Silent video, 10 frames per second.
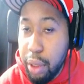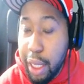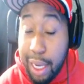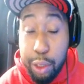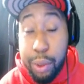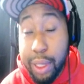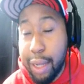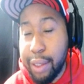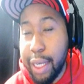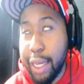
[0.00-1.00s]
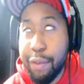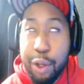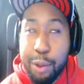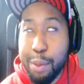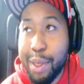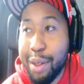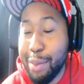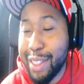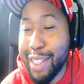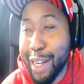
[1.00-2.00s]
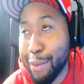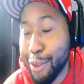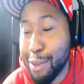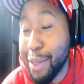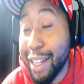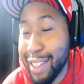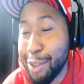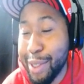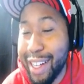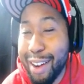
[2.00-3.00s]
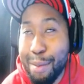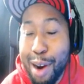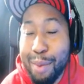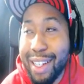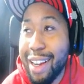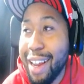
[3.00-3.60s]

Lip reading: And I tweeted out today, even though it was a mistake at first, but I did tweet it out properly.